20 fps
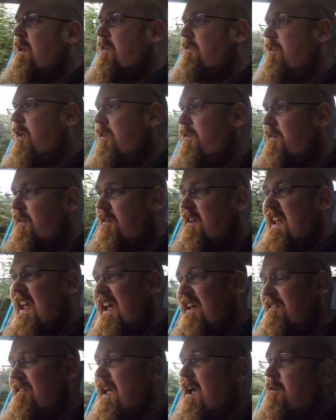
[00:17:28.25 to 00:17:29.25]
It does
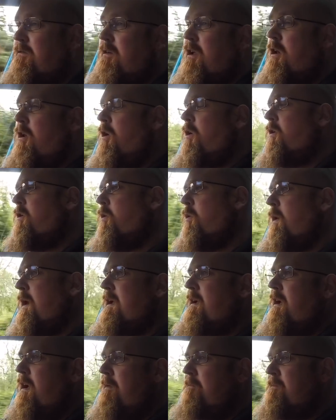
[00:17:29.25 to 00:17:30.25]
kick down a lot
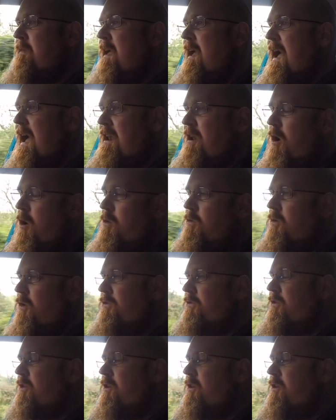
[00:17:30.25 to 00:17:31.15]
quicker and hold on to the